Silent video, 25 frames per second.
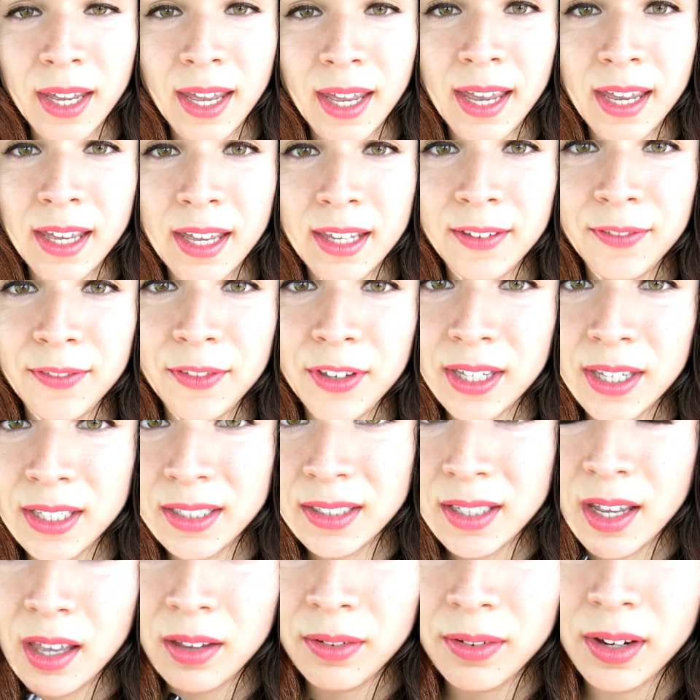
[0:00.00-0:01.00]
And if you
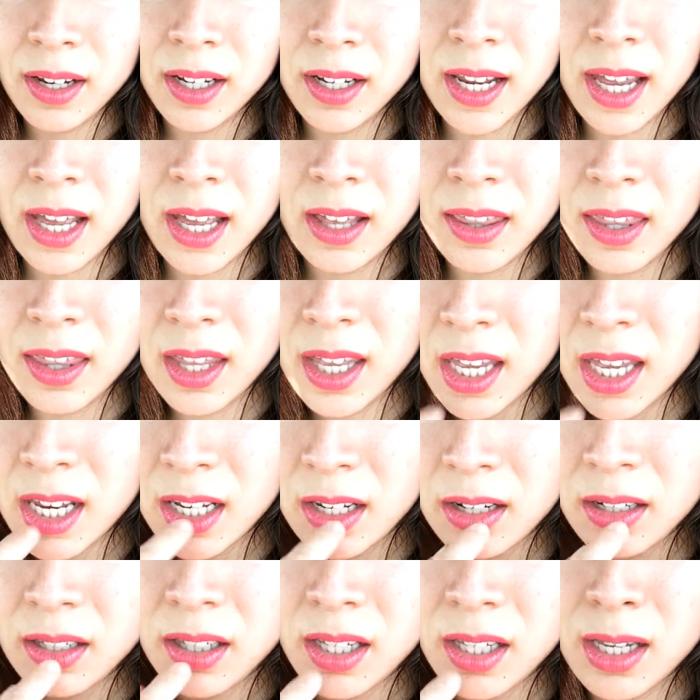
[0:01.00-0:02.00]
can tell right now, the
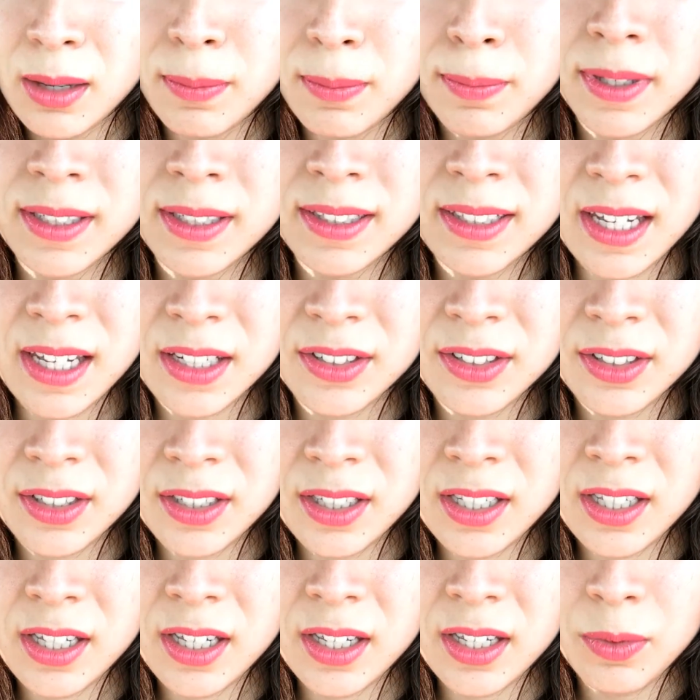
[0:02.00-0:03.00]
inner lip, it's
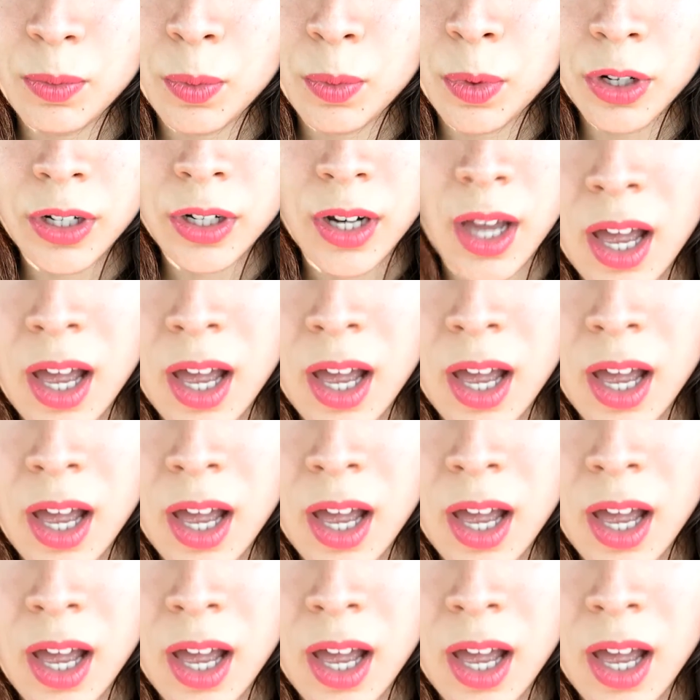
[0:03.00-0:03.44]
actually worn